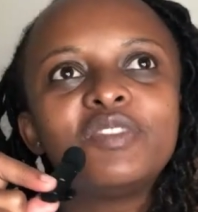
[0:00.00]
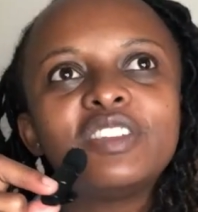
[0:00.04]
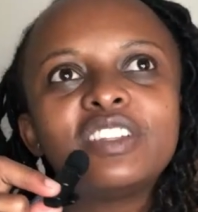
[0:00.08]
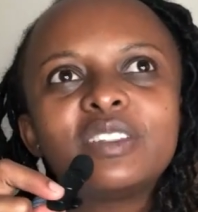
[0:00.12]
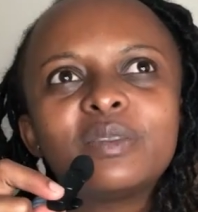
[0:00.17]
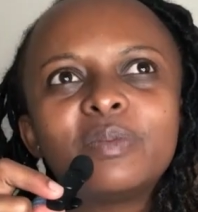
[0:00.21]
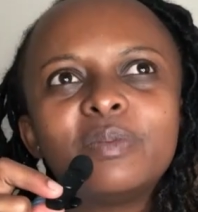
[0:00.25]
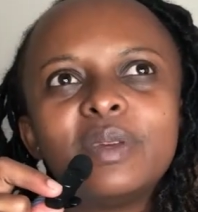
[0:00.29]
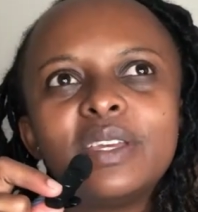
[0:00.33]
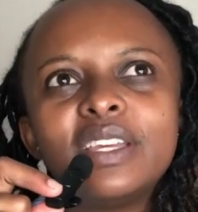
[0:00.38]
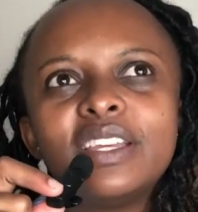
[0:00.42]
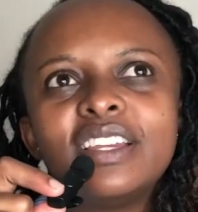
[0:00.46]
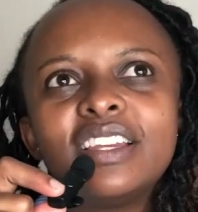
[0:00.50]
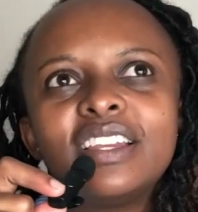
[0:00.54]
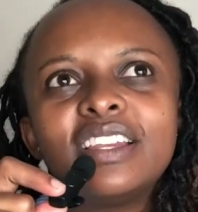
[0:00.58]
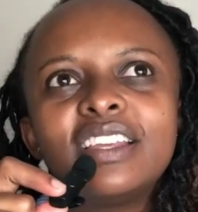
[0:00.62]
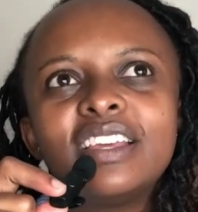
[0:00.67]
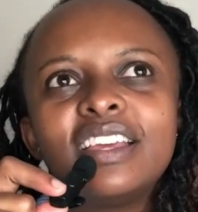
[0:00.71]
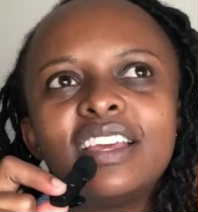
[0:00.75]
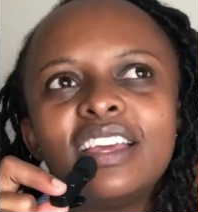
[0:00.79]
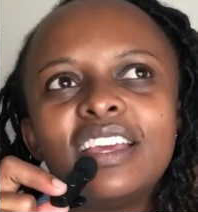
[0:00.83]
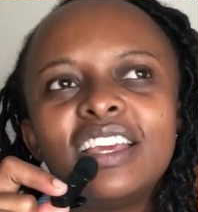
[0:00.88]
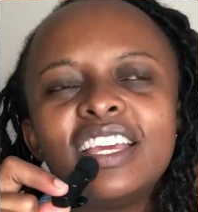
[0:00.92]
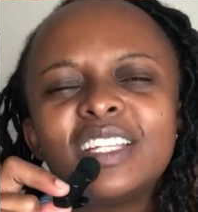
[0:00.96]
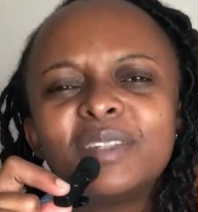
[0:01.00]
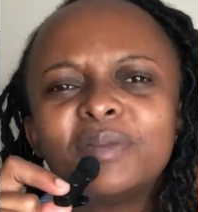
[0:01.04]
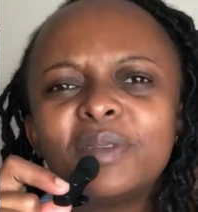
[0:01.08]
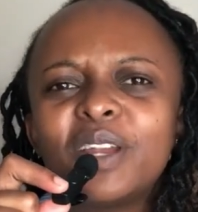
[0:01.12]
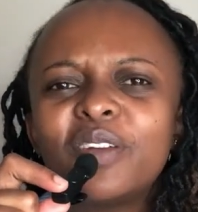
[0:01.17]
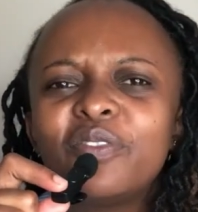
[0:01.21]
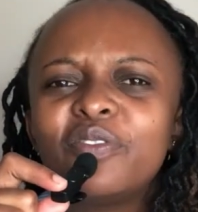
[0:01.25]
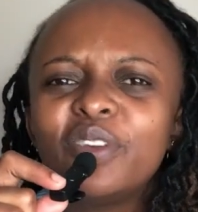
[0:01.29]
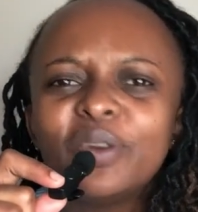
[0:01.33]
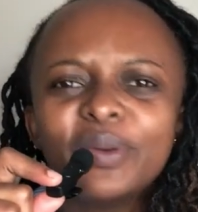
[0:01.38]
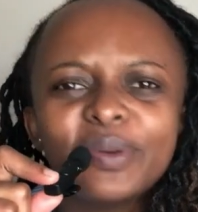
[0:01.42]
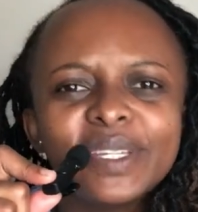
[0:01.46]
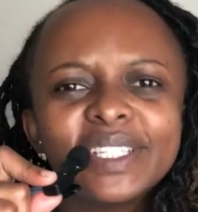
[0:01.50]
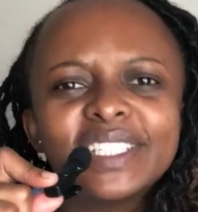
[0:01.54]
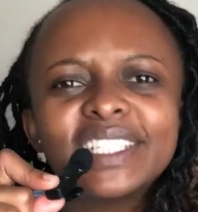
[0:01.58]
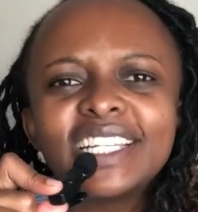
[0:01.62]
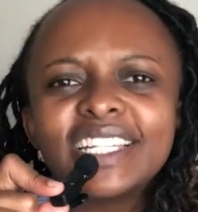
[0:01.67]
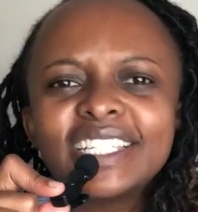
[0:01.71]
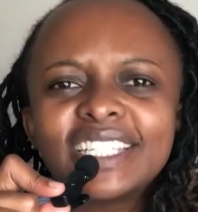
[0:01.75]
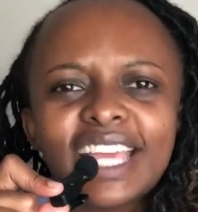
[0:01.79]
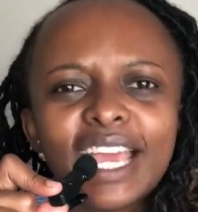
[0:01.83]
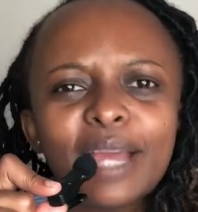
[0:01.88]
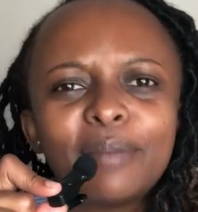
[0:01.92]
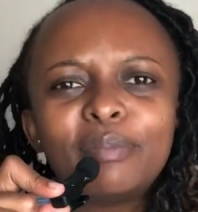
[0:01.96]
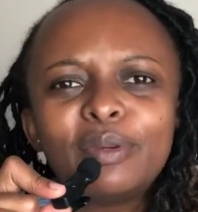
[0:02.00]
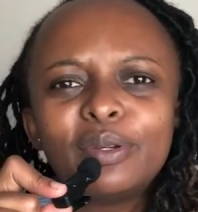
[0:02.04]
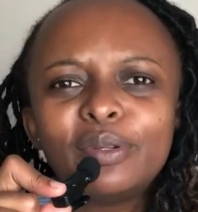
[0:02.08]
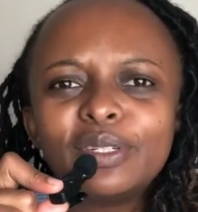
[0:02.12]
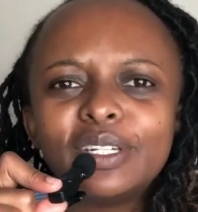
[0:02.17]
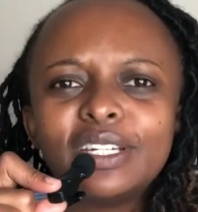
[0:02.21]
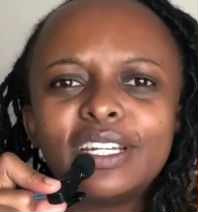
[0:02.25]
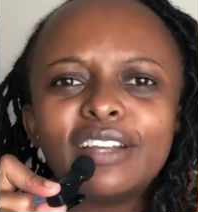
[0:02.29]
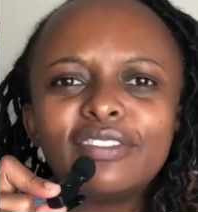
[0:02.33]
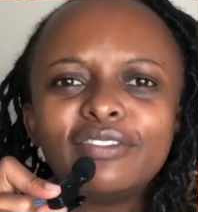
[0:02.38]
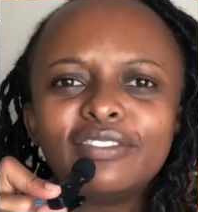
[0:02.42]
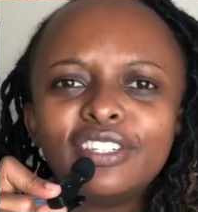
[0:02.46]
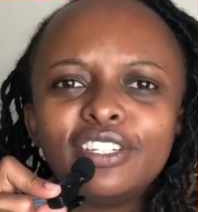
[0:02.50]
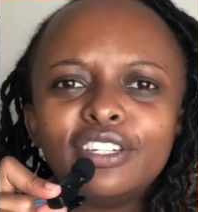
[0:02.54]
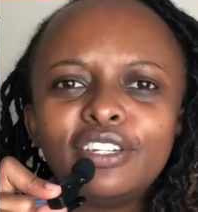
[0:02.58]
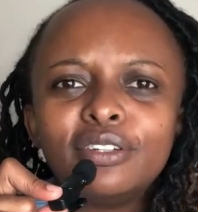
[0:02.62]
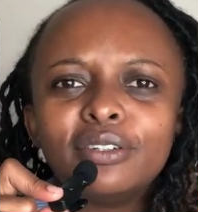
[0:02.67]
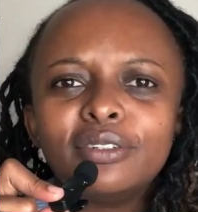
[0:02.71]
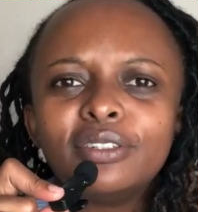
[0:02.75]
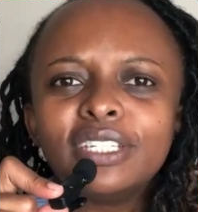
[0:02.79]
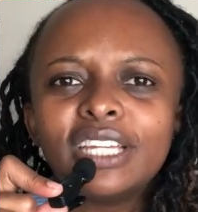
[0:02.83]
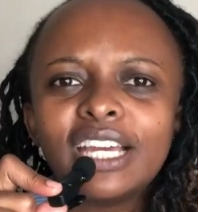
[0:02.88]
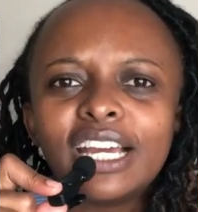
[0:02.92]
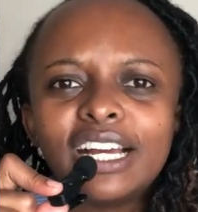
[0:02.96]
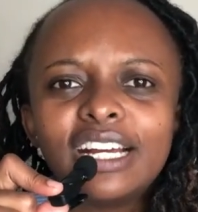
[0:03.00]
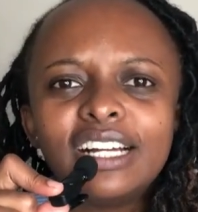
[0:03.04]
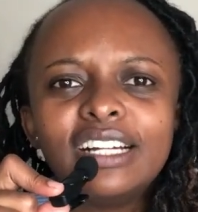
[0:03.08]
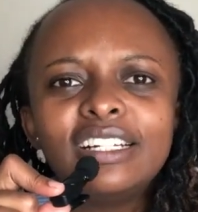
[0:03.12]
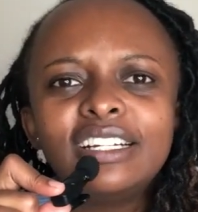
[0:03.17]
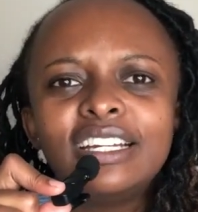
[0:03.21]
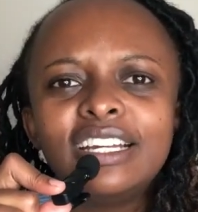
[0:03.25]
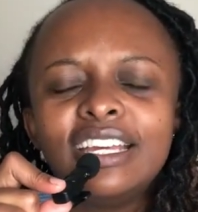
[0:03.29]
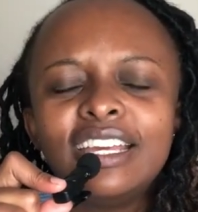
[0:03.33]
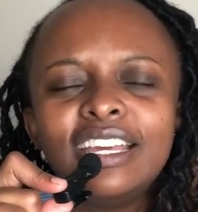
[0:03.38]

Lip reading: It's been a few weeks since I uploaded a video, yeah?